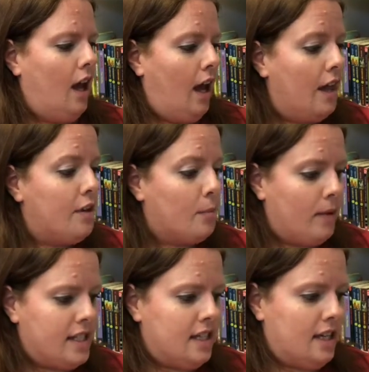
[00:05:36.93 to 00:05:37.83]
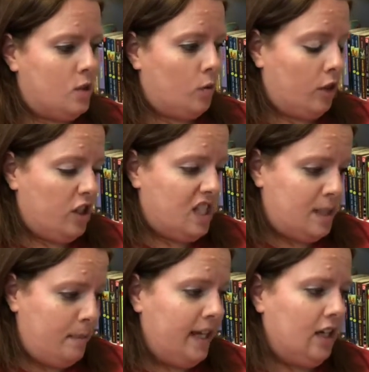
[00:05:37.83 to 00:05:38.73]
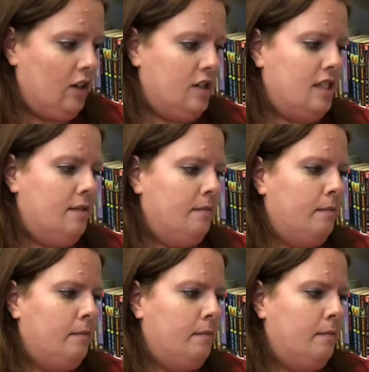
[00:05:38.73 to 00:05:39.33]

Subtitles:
Other presidents were good speakers.